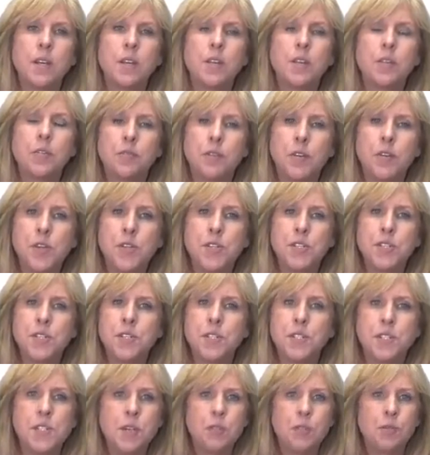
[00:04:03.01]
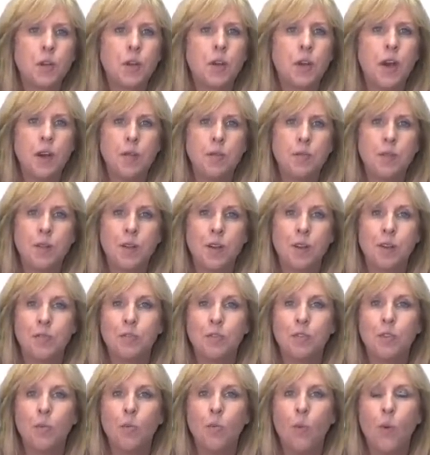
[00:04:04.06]
The first is the need for comfort,
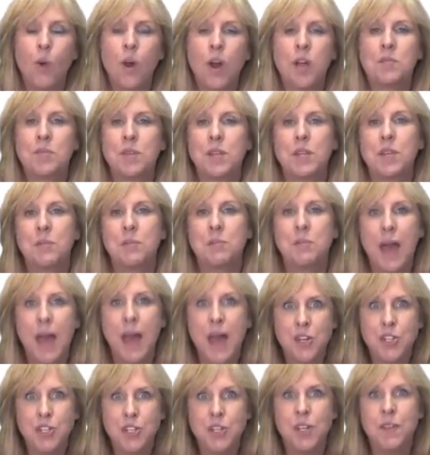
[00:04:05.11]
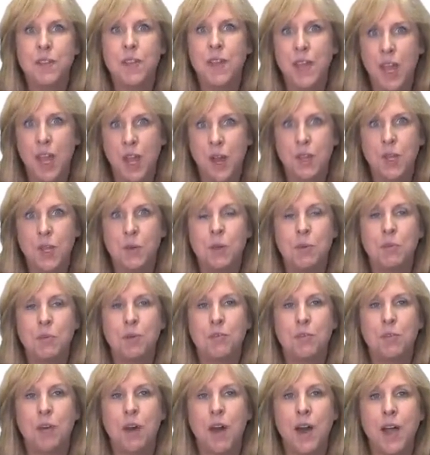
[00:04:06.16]
for warmth and compassion in the care that we
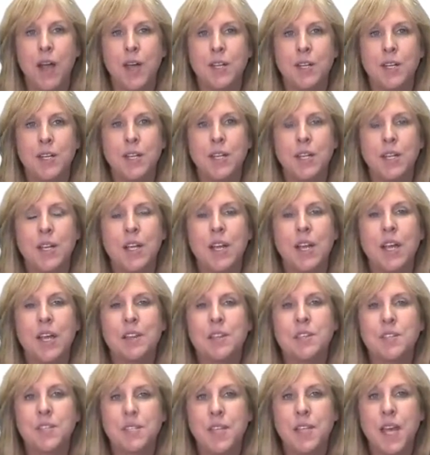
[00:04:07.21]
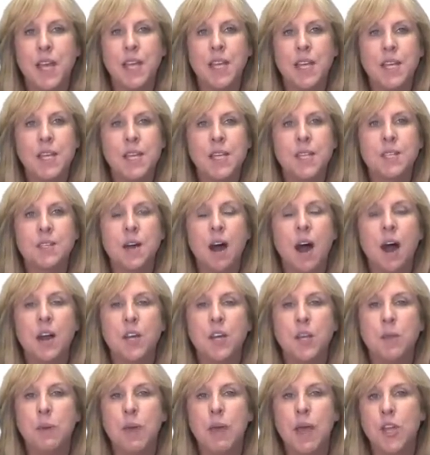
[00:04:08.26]
provide. The second is
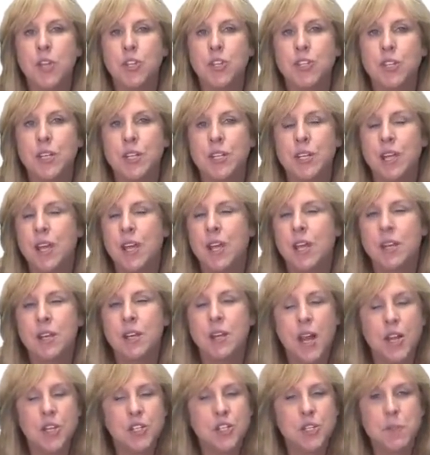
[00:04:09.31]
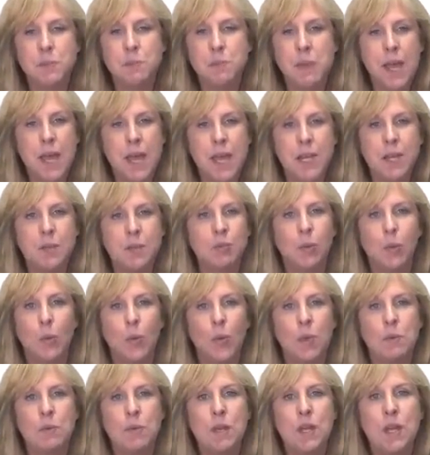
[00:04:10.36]
occupation, not just paid
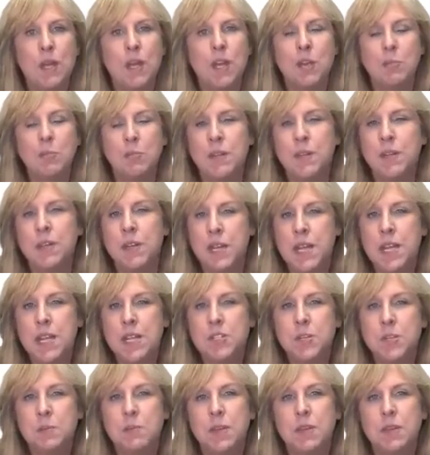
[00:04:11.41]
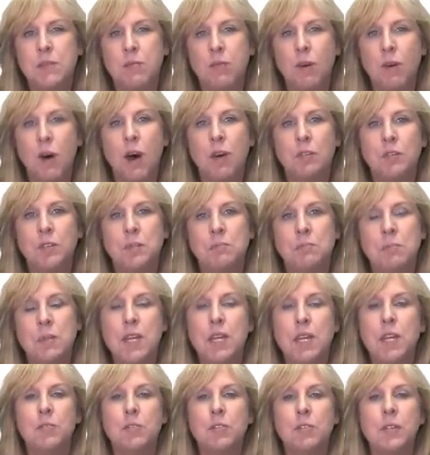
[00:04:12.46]
employment, but the need to be involved in
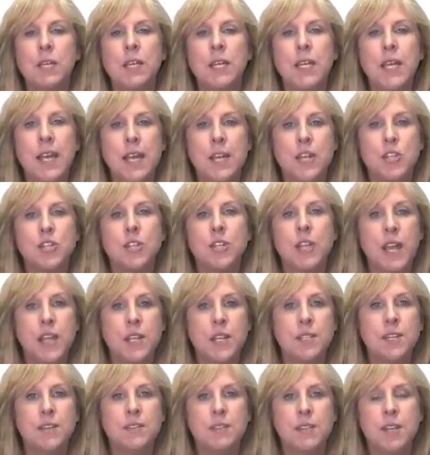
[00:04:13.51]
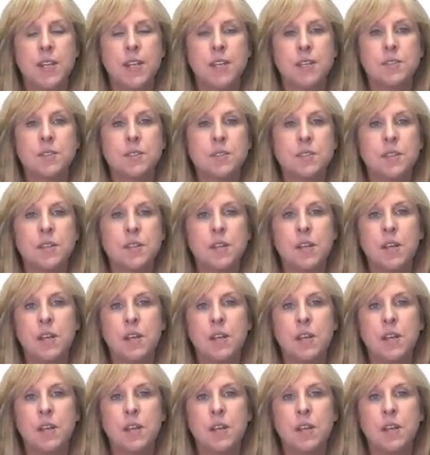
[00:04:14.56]
meaningful, engaging activities.